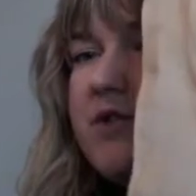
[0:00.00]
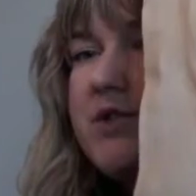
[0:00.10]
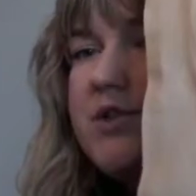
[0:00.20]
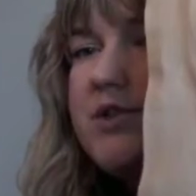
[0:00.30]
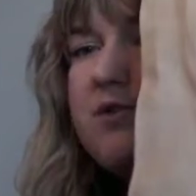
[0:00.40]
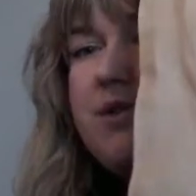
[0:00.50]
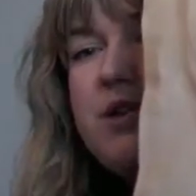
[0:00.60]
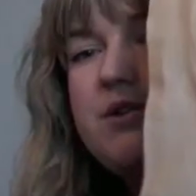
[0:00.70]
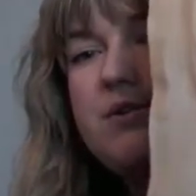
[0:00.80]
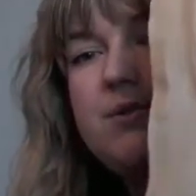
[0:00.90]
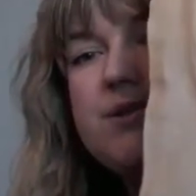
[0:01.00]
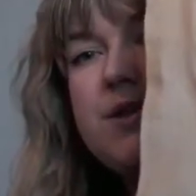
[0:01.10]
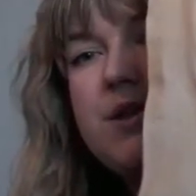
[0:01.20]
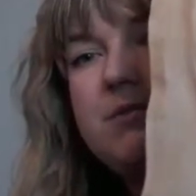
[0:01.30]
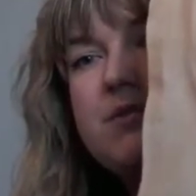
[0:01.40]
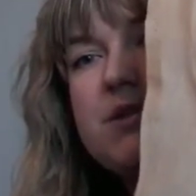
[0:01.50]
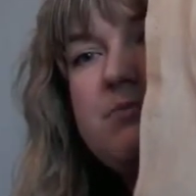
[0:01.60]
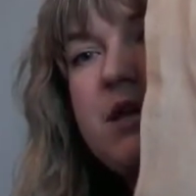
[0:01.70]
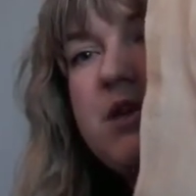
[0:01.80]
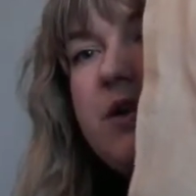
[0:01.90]
They're so cute. They just
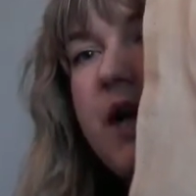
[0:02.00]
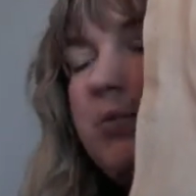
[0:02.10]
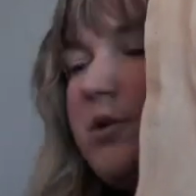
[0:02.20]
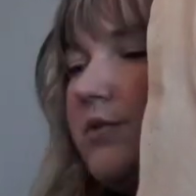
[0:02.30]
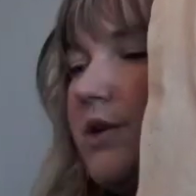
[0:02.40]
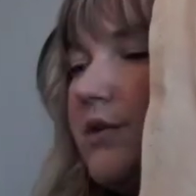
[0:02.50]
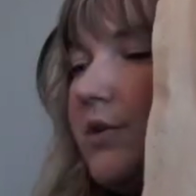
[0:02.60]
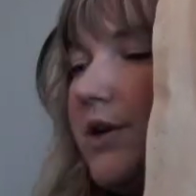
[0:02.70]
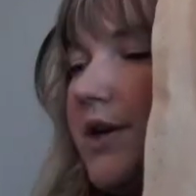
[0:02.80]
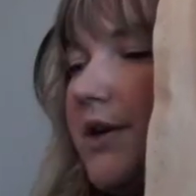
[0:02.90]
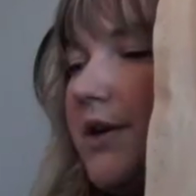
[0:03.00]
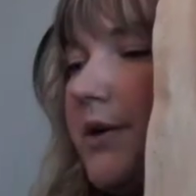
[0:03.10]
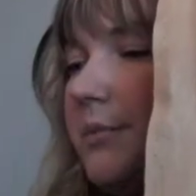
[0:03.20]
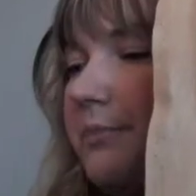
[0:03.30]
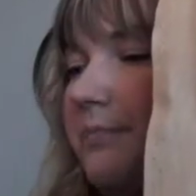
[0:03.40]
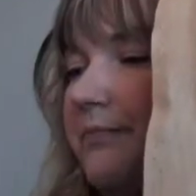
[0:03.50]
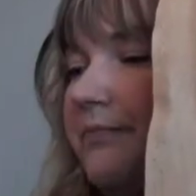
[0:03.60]
make you happy when you're working on them.